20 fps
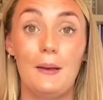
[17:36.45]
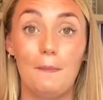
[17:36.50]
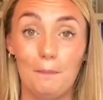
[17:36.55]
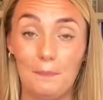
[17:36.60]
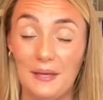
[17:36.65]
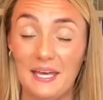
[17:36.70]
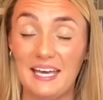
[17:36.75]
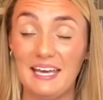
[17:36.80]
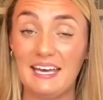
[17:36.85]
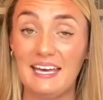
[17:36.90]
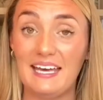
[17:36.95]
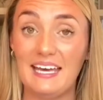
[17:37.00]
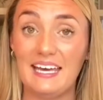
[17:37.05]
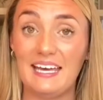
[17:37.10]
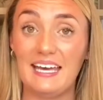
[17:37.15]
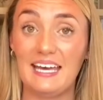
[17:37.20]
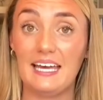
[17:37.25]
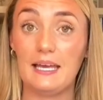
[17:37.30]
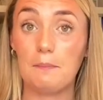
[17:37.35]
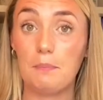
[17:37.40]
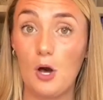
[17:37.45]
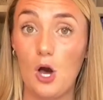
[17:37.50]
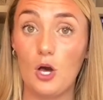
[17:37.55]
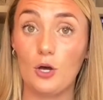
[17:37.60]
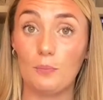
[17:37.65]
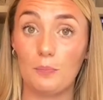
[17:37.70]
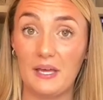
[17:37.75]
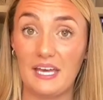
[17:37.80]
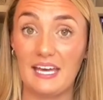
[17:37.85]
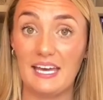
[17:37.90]
Ping pong,
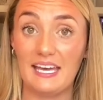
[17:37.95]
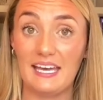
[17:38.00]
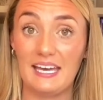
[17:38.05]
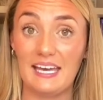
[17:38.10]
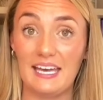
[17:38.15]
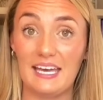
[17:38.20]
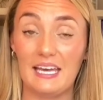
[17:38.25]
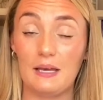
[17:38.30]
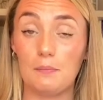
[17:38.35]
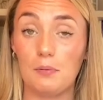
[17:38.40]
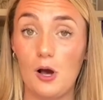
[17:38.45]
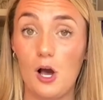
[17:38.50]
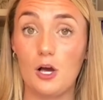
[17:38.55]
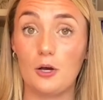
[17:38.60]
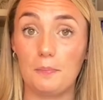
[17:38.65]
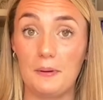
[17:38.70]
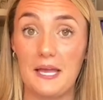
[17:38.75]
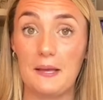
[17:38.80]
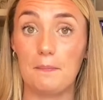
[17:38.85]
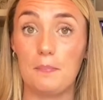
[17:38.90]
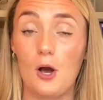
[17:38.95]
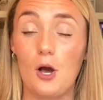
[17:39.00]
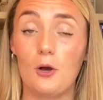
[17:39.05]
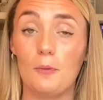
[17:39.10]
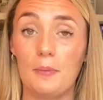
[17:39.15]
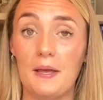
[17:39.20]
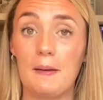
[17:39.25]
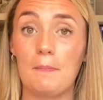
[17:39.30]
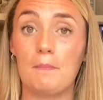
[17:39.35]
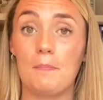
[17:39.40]
ping pong, ping pong,
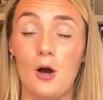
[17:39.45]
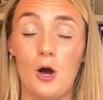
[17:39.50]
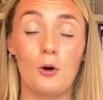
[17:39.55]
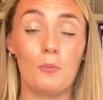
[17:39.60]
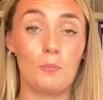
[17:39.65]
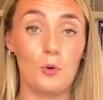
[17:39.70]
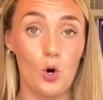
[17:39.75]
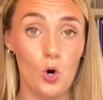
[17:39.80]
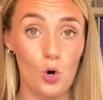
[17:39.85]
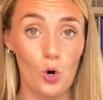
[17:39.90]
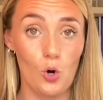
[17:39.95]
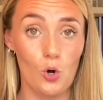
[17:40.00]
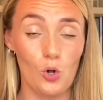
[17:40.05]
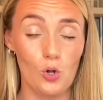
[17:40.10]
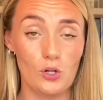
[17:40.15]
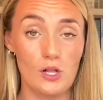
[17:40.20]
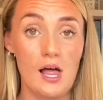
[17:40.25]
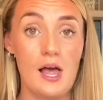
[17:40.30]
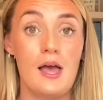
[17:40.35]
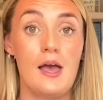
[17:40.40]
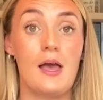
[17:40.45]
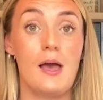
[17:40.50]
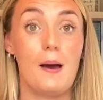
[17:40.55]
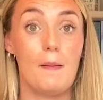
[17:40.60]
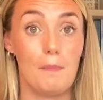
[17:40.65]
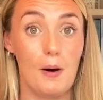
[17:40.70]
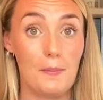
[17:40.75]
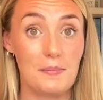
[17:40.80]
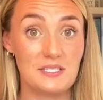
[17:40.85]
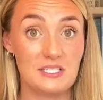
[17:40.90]
ping pong ball.
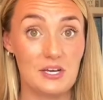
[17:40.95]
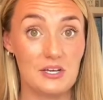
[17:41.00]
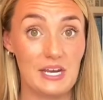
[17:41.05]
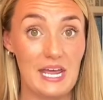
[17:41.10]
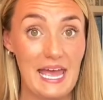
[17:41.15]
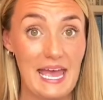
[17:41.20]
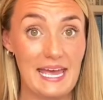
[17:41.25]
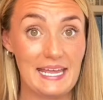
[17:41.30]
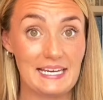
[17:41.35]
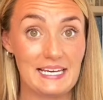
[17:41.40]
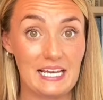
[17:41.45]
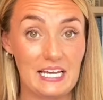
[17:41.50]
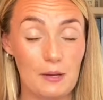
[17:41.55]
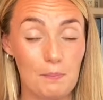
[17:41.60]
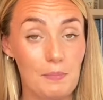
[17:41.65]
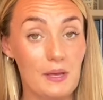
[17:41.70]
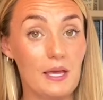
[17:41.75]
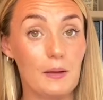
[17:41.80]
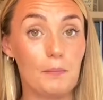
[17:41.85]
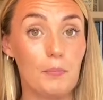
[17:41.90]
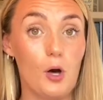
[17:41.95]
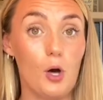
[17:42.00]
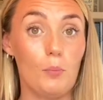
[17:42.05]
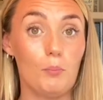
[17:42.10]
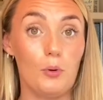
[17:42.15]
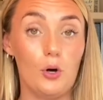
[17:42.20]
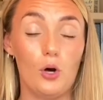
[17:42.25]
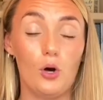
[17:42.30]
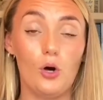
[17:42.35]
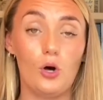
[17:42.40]
Papa's got a head like a ping pong
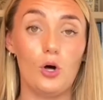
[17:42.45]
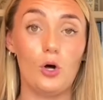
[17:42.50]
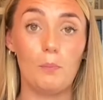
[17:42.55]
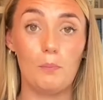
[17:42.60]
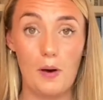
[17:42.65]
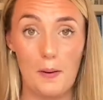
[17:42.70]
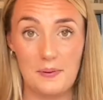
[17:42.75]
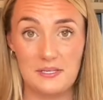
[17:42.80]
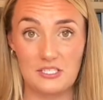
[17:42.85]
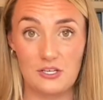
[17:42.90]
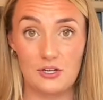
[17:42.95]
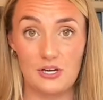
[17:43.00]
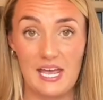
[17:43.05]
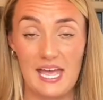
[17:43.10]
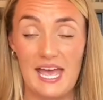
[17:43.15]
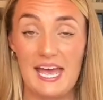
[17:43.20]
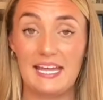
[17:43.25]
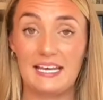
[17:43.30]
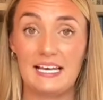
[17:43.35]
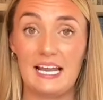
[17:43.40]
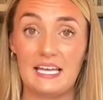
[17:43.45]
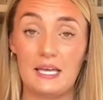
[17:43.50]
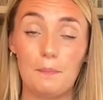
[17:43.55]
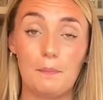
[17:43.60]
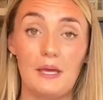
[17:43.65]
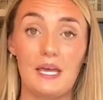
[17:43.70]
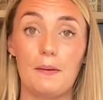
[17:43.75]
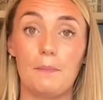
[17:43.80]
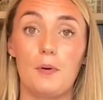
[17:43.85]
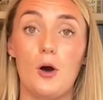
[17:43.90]
ball. Papa's got a head like a
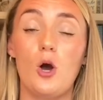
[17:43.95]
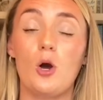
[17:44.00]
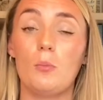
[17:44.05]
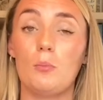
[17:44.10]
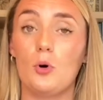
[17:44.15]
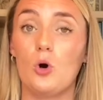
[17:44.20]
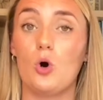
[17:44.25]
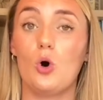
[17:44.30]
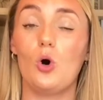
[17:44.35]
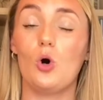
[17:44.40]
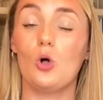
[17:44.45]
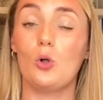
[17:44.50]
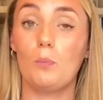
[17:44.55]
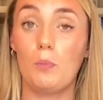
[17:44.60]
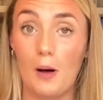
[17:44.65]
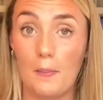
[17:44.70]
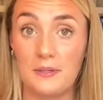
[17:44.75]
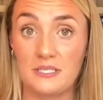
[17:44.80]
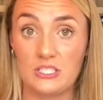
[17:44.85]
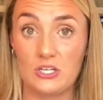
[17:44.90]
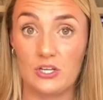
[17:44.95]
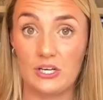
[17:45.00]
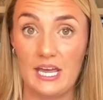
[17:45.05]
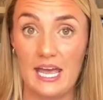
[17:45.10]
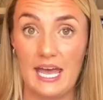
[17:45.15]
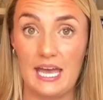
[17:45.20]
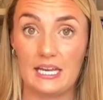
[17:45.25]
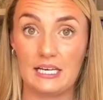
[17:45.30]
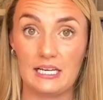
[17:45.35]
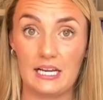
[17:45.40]
ping pong ball. Papa's got a
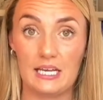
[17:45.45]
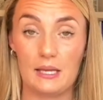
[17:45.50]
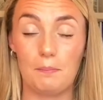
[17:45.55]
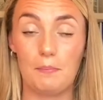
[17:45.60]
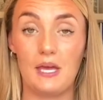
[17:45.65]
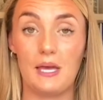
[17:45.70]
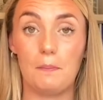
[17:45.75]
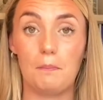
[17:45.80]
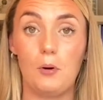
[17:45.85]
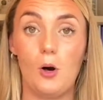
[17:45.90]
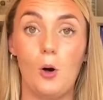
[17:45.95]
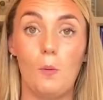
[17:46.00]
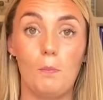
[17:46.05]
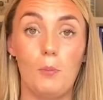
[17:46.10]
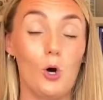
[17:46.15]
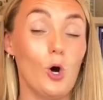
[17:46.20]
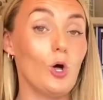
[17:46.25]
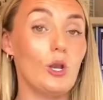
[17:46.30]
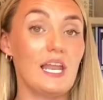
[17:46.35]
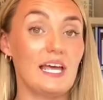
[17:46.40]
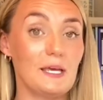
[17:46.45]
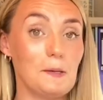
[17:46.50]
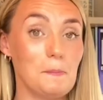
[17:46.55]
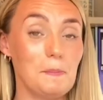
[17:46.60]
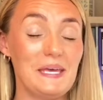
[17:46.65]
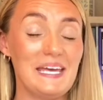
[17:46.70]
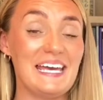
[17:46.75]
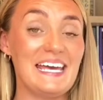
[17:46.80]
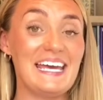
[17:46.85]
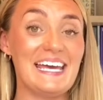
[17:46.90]
head like a ping pong ball, like
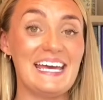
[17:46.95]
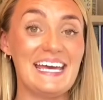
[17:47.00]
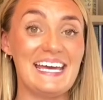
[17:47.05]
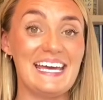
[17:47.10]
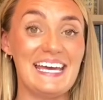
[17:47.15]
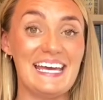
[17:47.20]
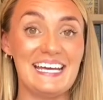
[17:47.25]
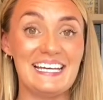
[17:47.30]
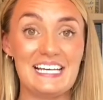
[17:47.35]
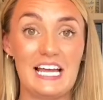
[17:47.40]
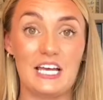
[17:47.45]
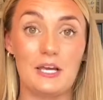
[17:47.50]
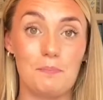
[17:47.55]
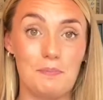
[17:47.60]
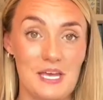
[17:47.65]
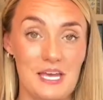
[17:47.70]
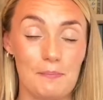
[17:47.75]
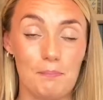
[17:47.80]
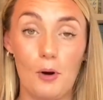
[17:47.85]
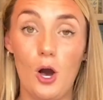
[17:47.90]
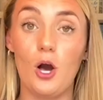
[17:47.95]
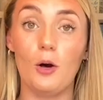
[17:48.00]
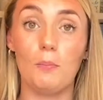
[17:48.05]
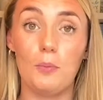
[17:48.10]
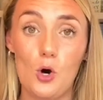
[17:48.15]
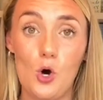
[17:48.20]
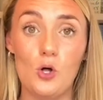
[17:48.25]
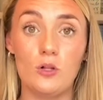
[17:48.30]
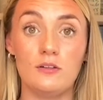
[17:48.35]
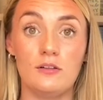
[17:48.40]
a ping pong
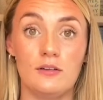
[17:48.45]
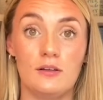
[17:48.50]
ball.